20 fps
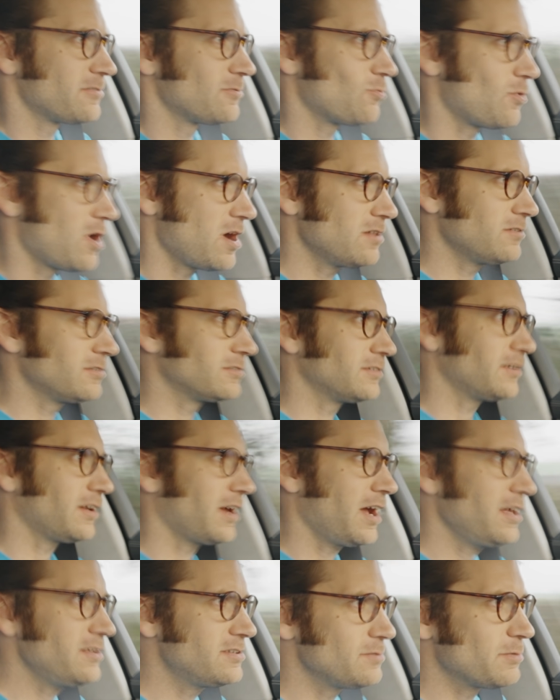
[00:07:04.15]
Well,
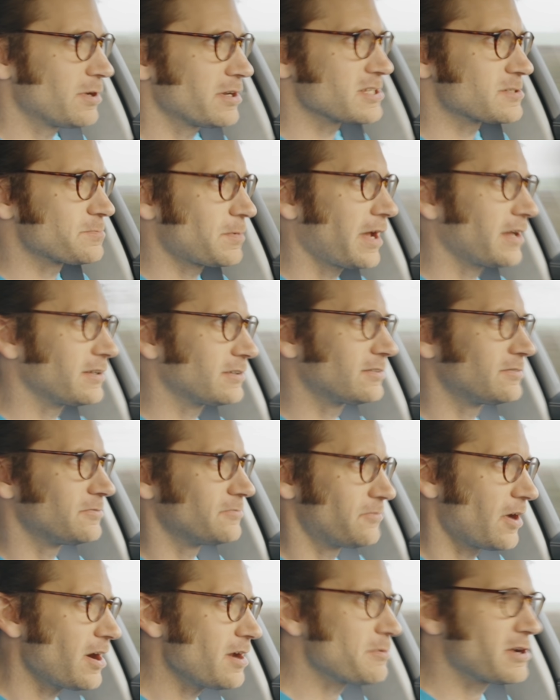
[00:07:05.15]
as you might expect,
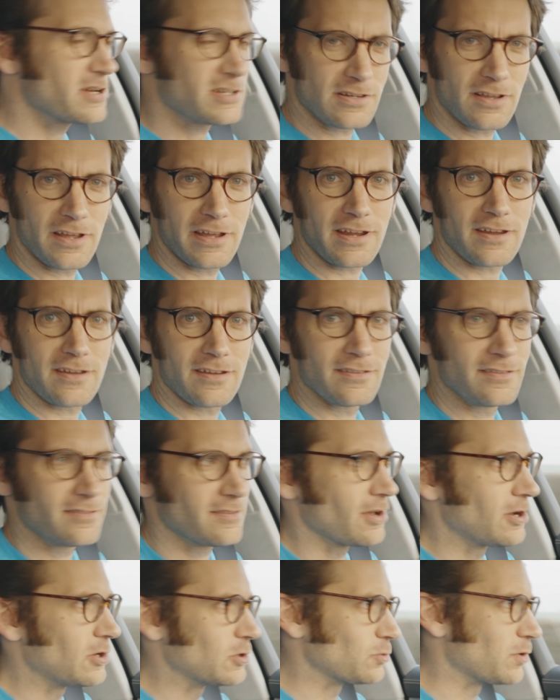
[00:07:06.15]
very much like the old